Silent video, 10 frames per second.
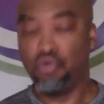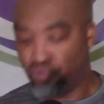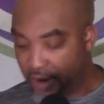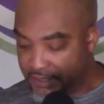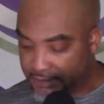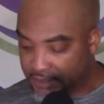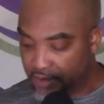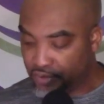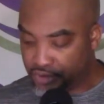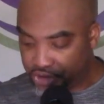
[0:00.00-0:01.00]
Grace
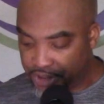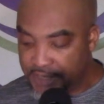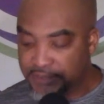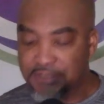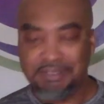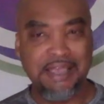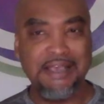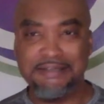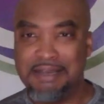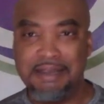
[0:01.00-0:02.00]
Center, Jesus
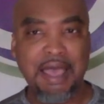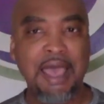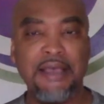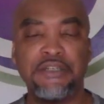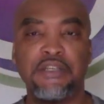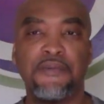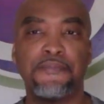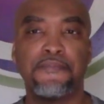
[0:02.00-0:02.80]
is not